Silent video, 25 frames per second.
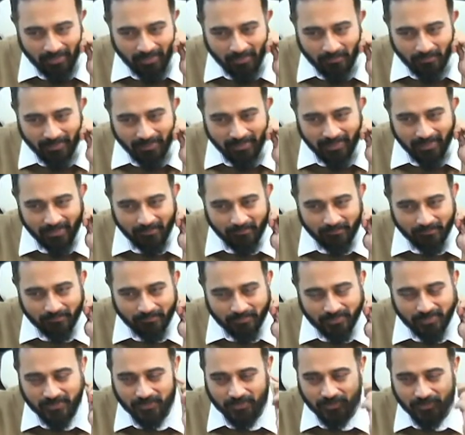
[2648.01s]
but I'm
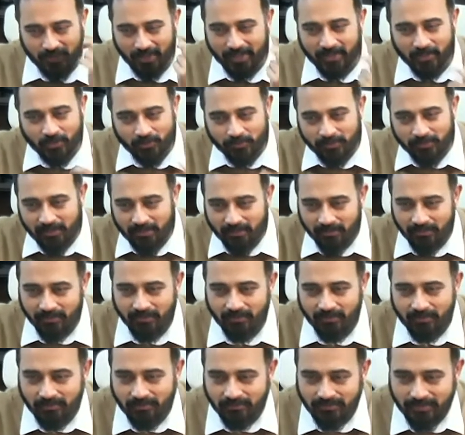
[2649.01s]
just try to be a
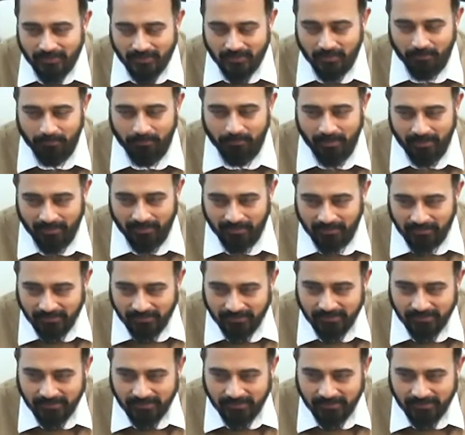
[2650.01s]
little disciplined.